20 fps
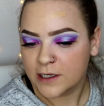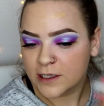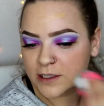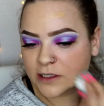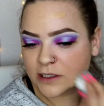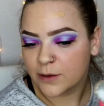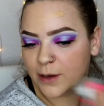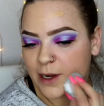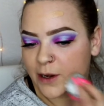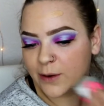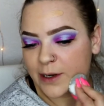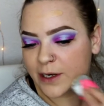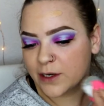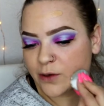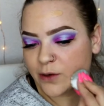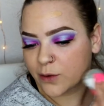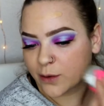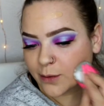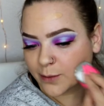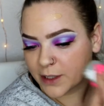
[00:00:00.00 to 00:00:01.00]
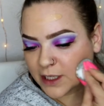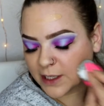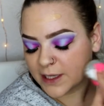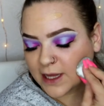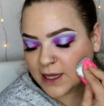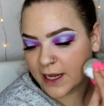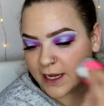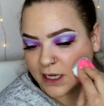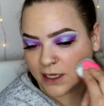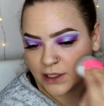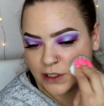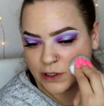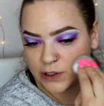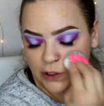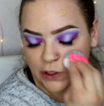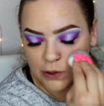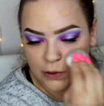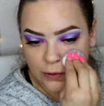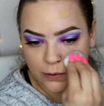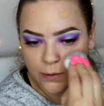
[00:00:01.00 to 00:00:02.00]
So how I normally like
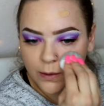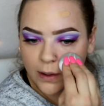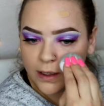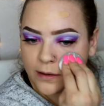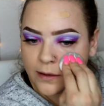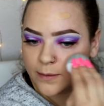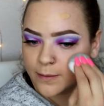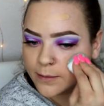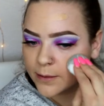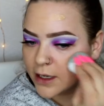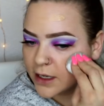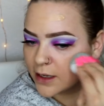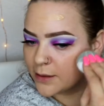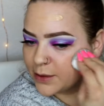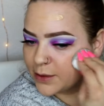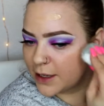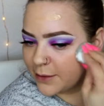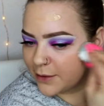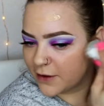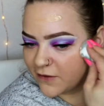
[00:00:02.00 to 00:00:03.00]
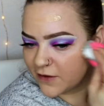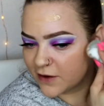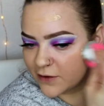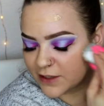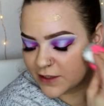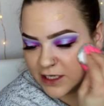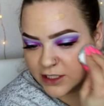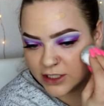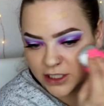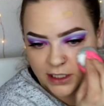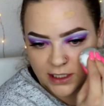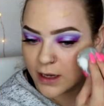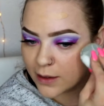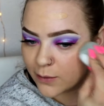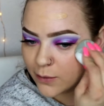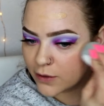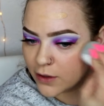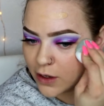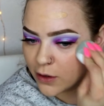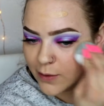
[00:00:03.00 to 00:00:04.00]
to apply my foundation, I
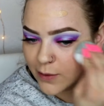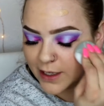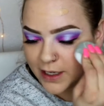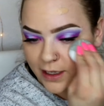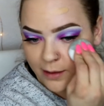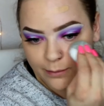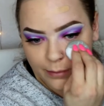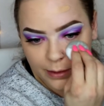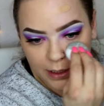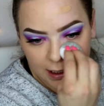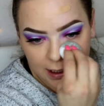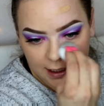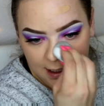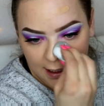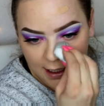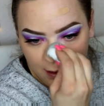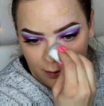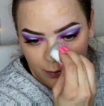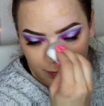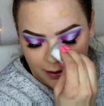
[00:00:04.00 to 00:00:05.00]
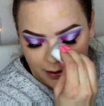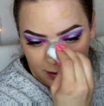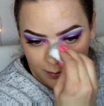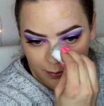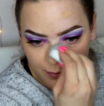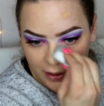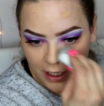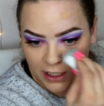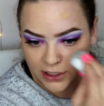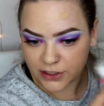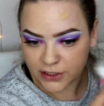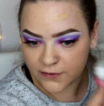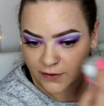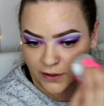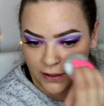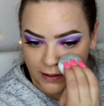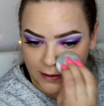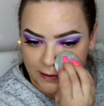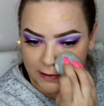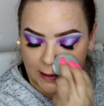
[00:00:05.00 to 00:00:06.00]
will go in and blend it out with a brush
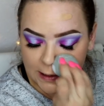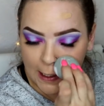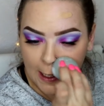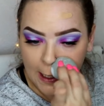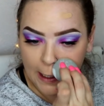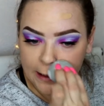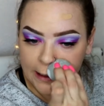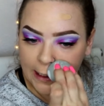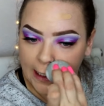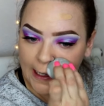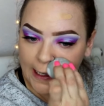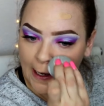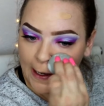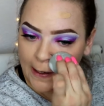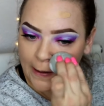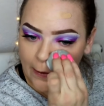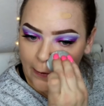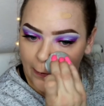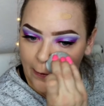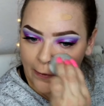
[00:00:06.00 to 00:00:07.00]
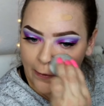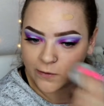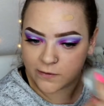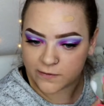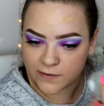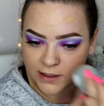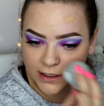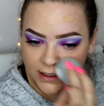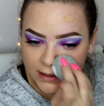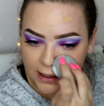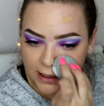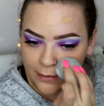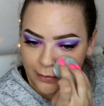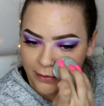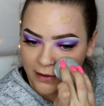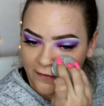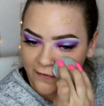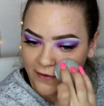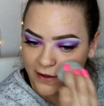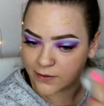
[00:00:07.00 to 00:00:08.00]
first, and then I go over the top
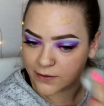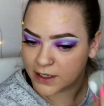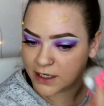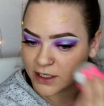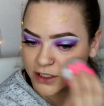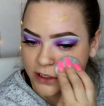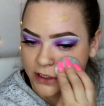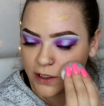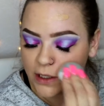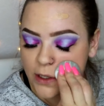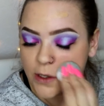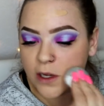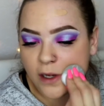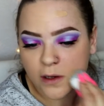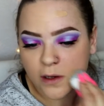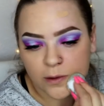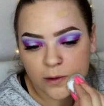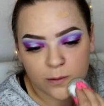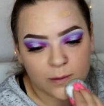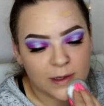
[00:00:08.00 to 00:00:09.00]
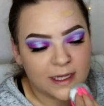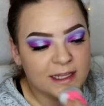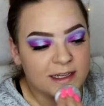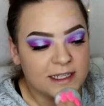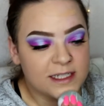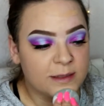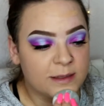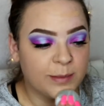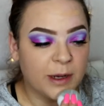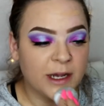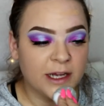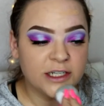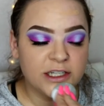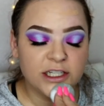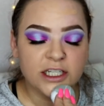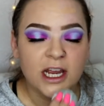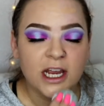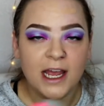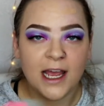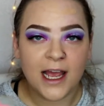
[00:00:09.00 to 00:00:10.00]
of the foundation with a
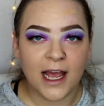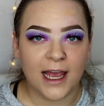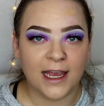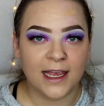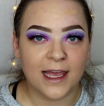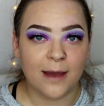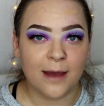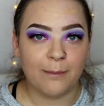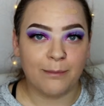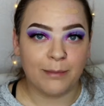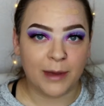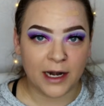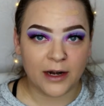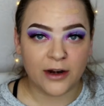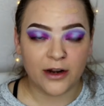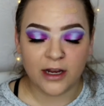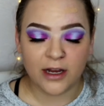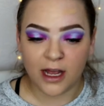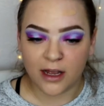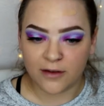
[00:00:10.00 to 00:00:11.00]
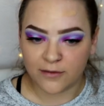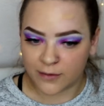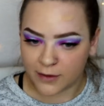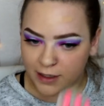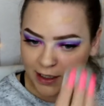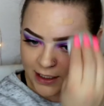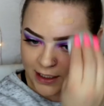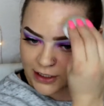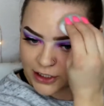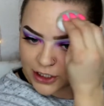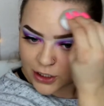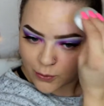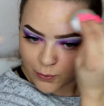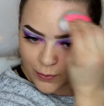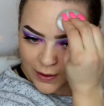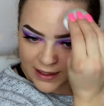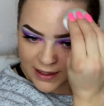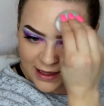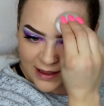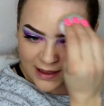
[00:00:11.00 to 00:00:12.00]
sponge. I get better coverage
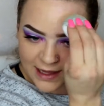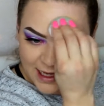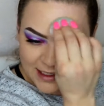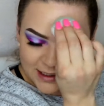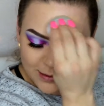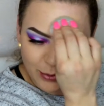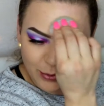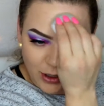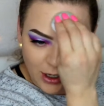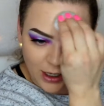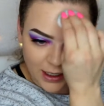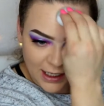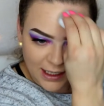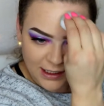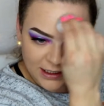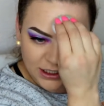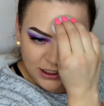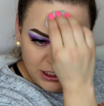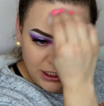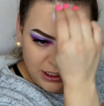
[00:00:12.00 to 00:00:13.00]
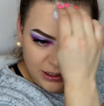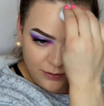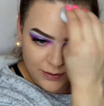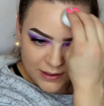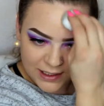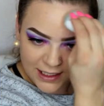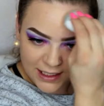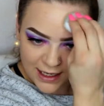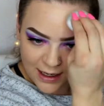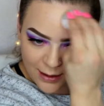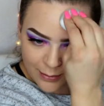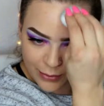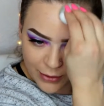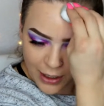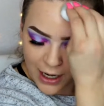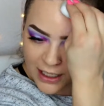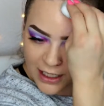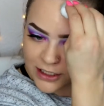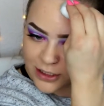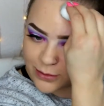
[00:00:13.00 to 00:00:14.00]
with less product using a
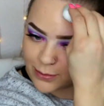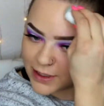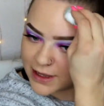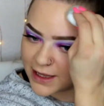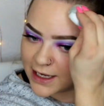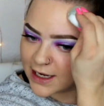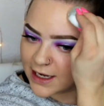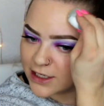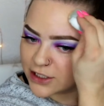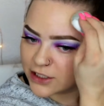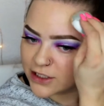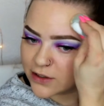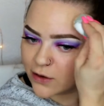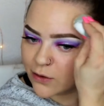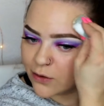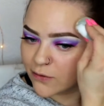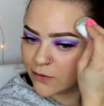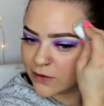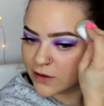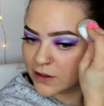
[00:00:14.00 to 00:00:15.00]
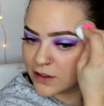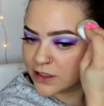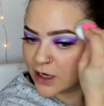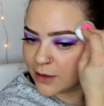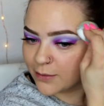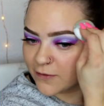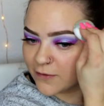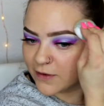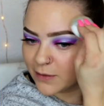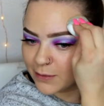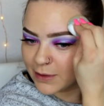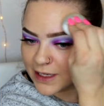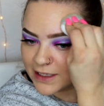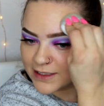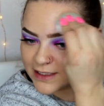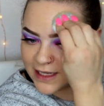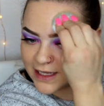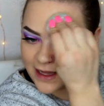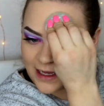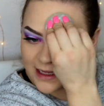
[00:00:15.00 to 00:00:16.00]
brush, but then I just go over the top of it
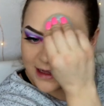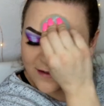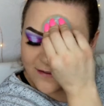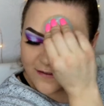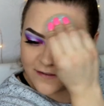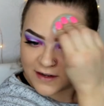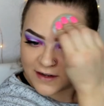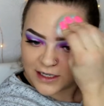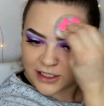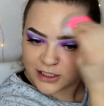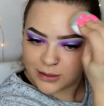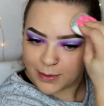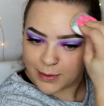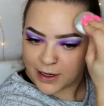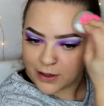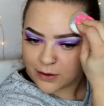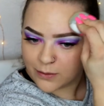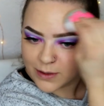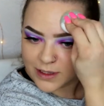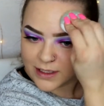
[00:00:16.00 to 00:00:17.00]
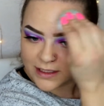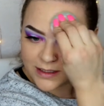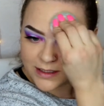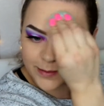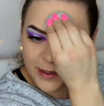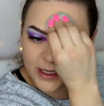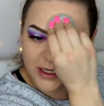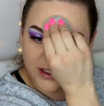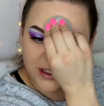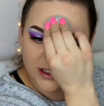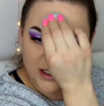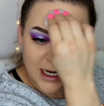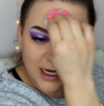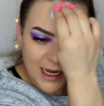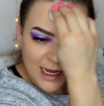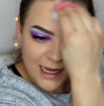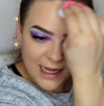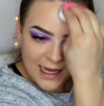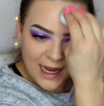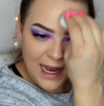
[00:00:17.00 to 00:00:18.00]
because I like the finish better with a sponge,
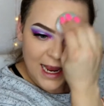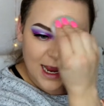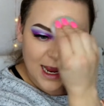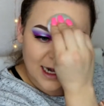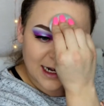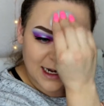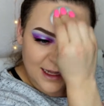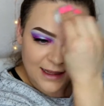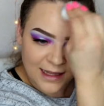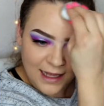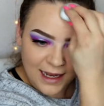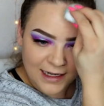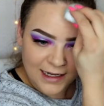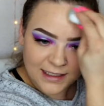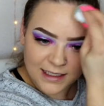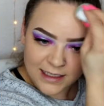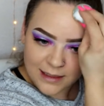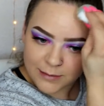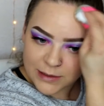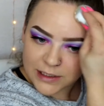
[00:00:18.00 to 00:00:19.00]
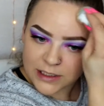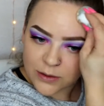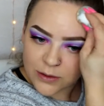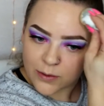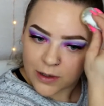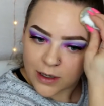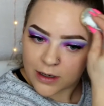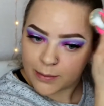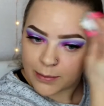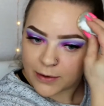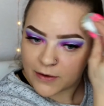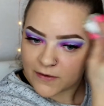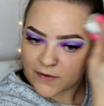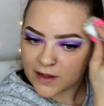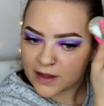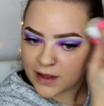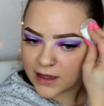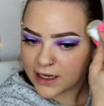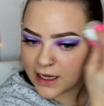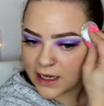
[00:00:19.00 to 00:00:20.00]
and that seems to work
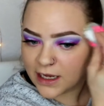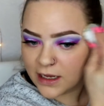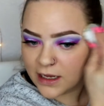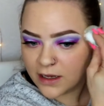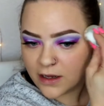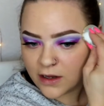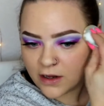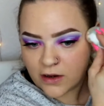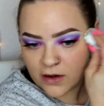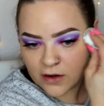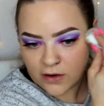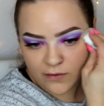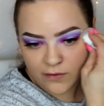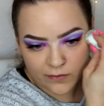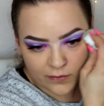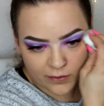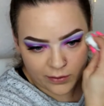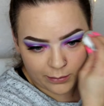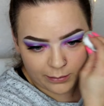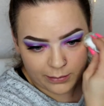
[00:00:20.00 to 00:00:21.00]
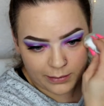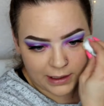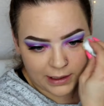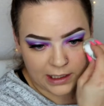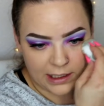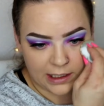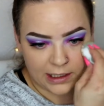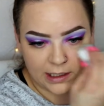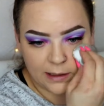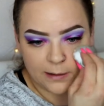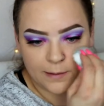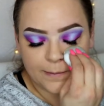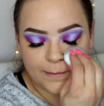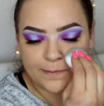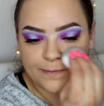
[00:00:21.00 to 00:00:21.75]
perfectly for me.